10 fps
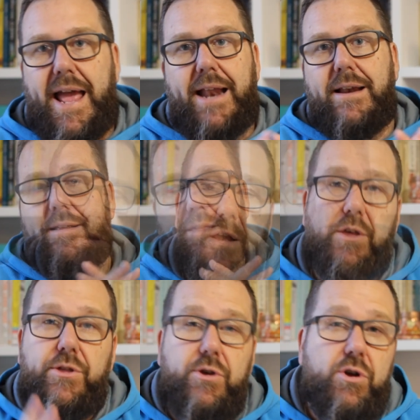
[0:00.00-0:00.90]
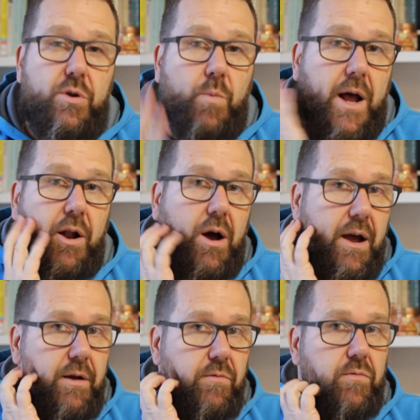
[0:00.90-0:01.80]
And the third one
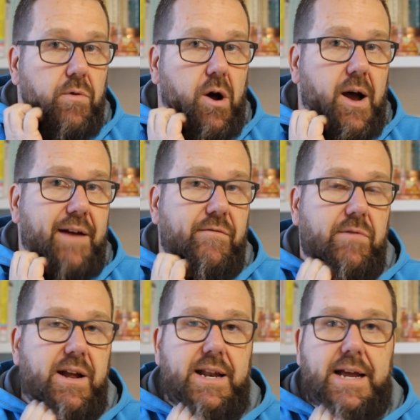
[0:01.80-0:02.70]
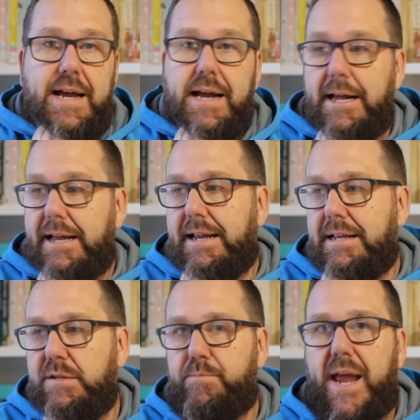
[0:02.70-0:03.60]
I have read
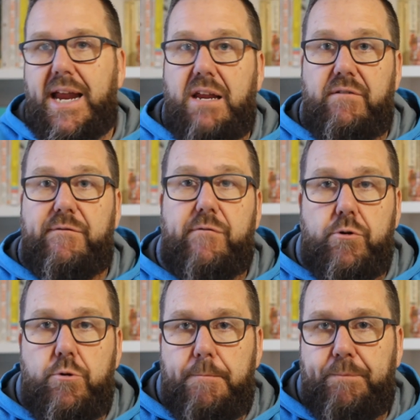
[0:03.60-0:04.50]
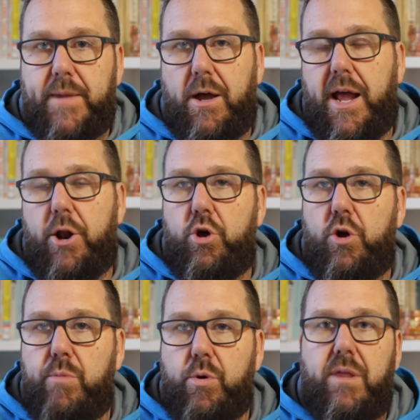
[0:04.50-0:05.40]
is Peggy Frew and
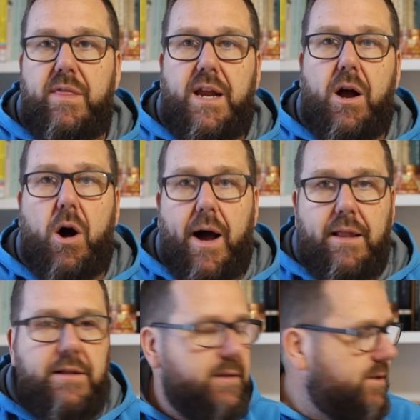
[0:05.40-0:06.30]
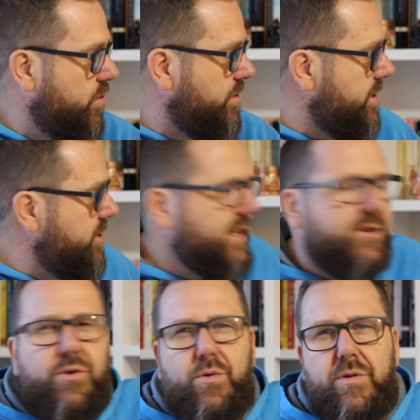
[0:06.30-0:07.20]
her book The Islands, or is it just
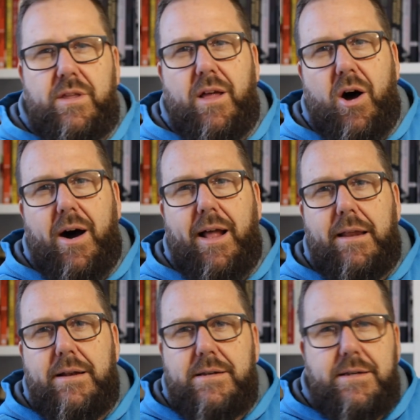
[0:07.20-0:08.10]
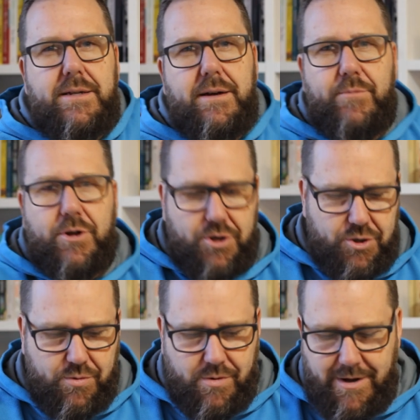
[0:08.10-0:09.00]
called Island? I'm not
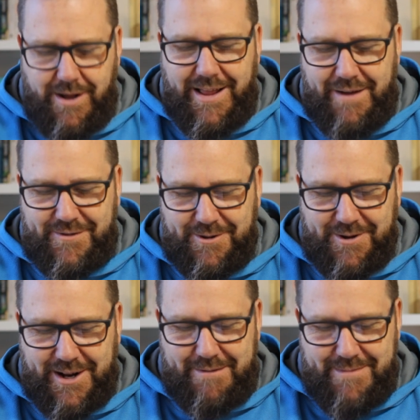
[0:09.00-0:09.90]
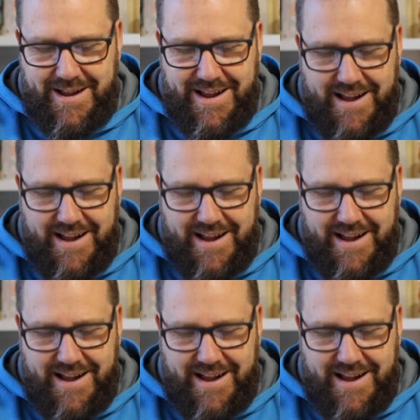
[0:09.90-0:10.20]
sure, I'll have to look it up.